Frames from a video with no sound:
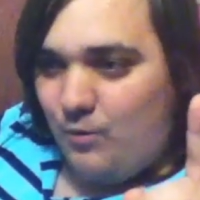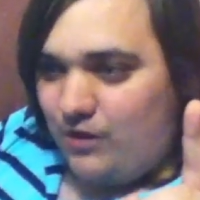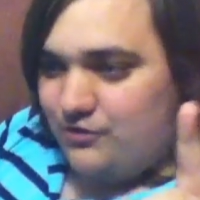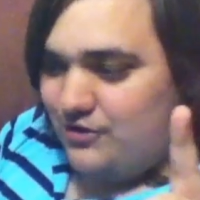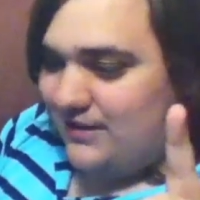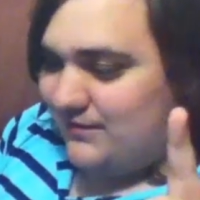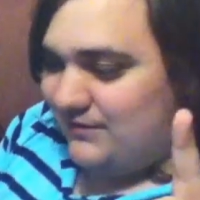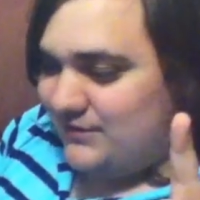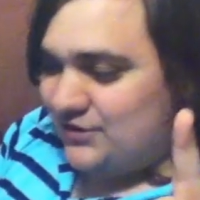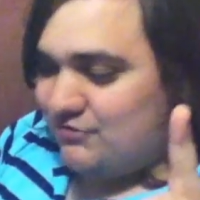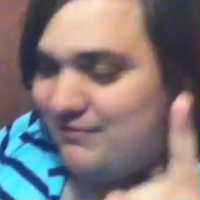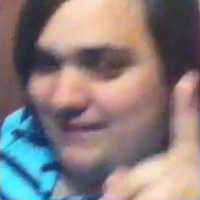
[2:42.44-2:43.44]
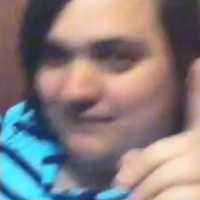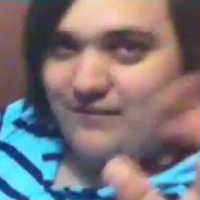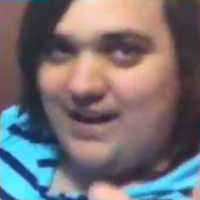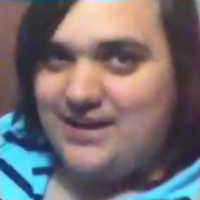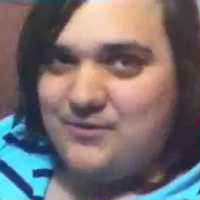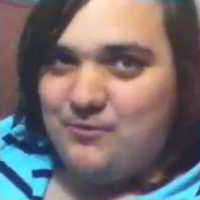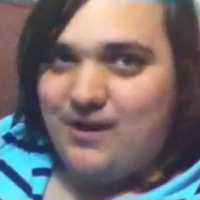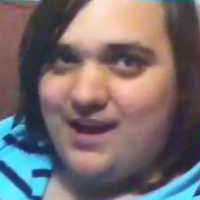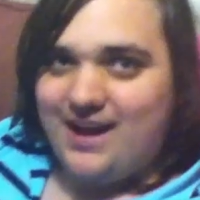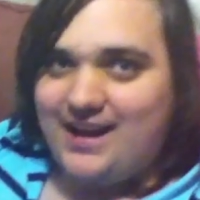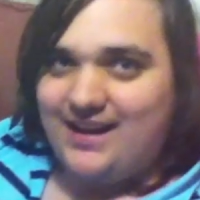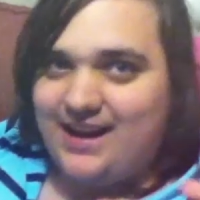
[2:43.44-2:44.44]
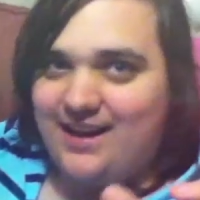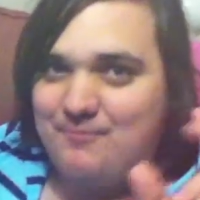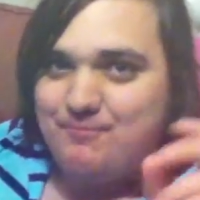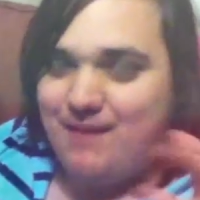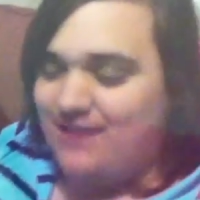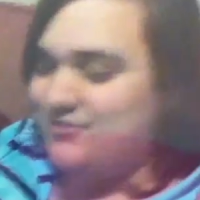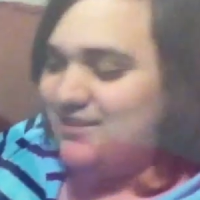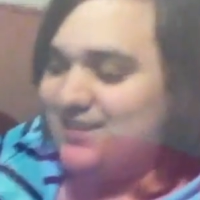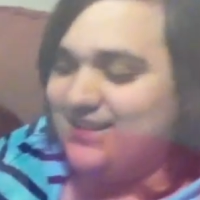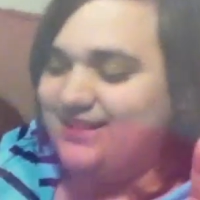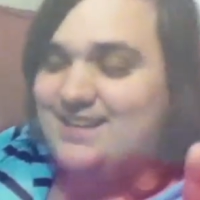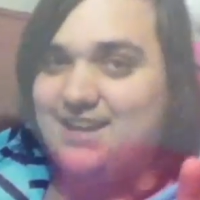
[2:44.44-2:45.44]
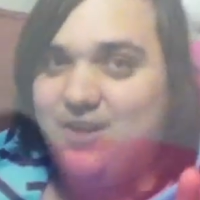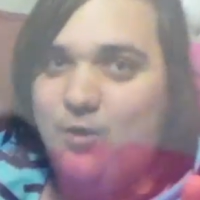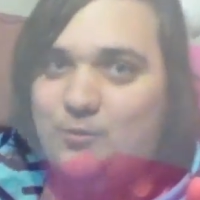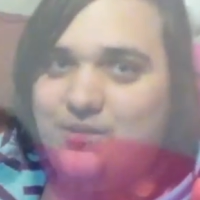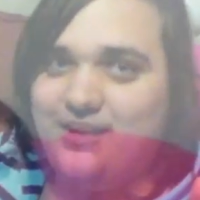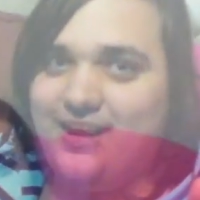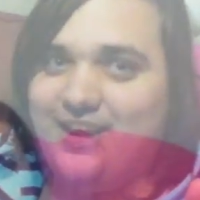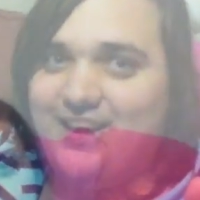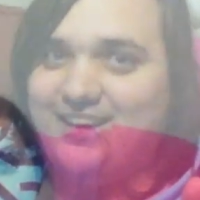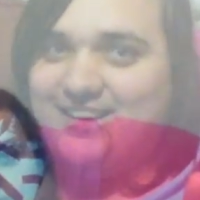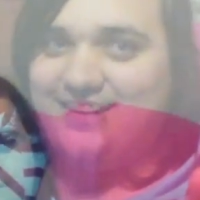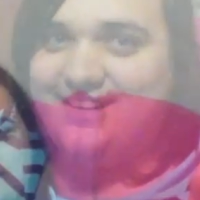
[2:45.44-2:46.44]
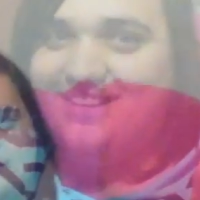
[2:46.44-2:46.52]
watch as the screen fade away and I'm magically then holding it.